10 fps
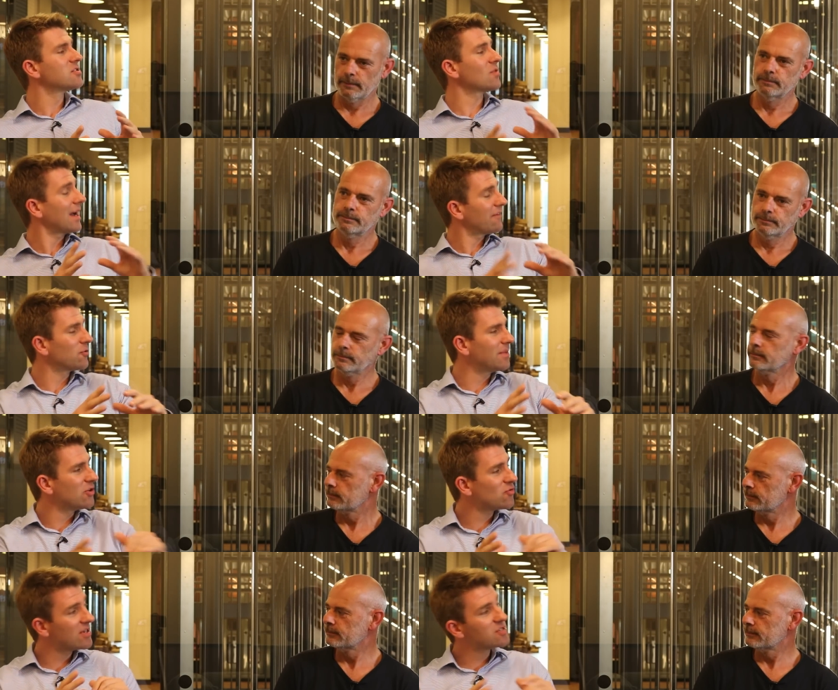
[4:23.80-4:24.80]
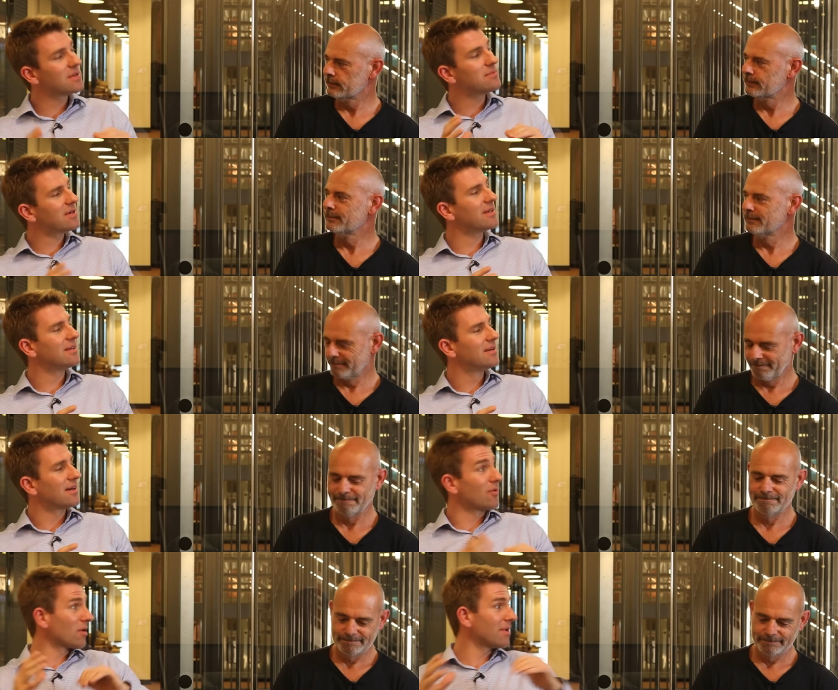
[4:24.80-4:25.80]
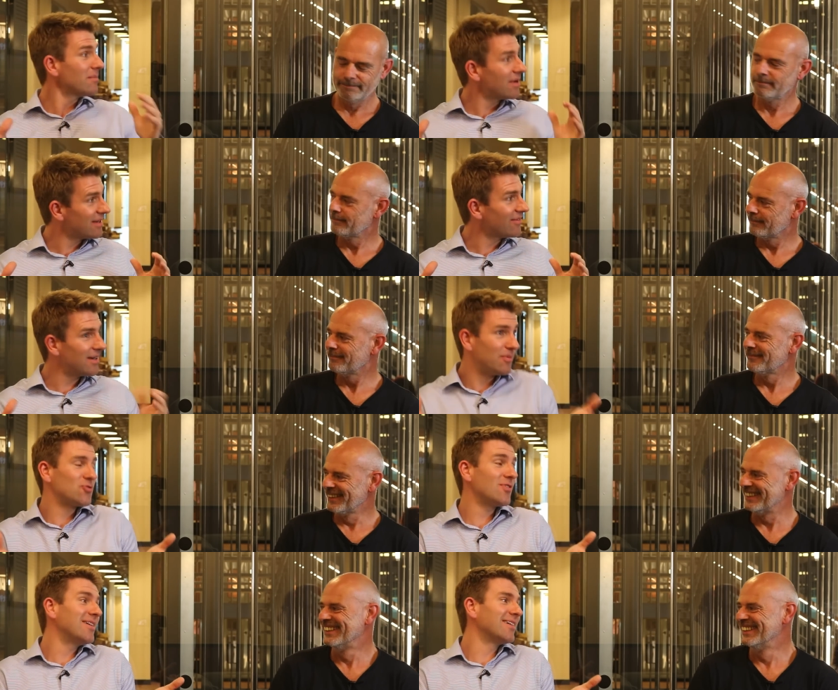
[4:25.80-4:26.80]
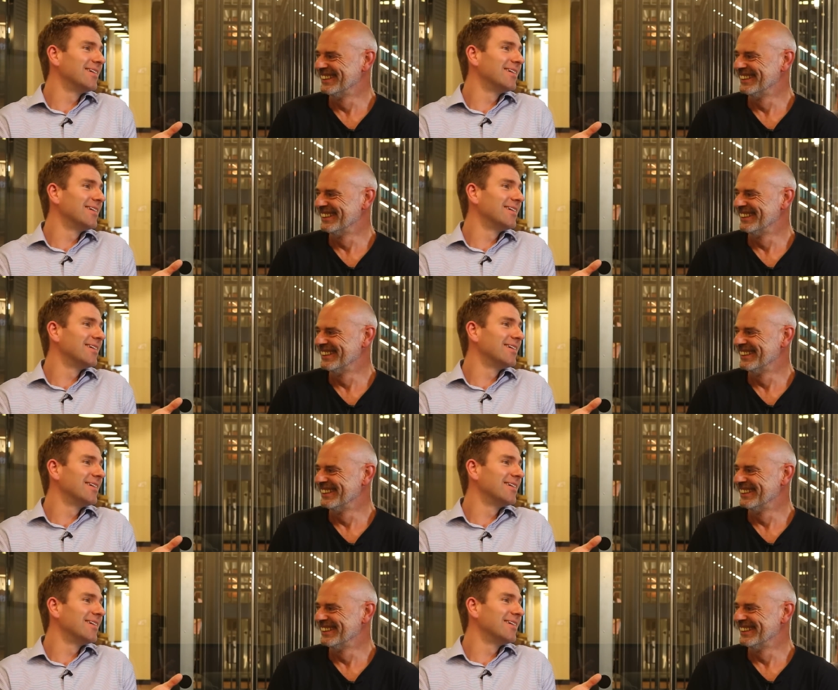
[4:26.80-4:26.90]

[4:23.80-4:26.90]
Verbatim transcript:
Speaker 1: So I have to be in a trade to make money. And I want to make money, right? I'm a trader.